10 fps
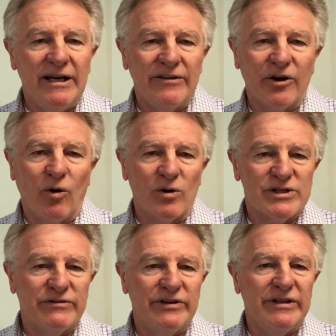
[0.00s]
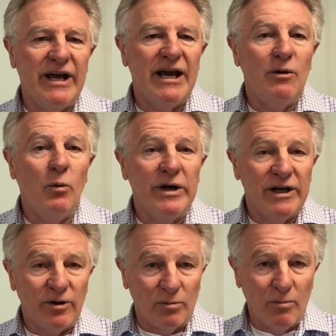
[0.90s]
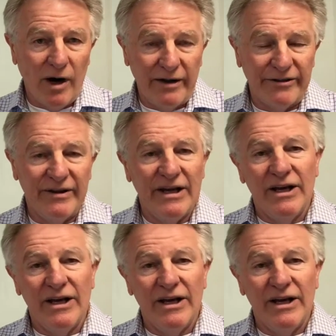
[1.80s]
in the course of a day, week, or month.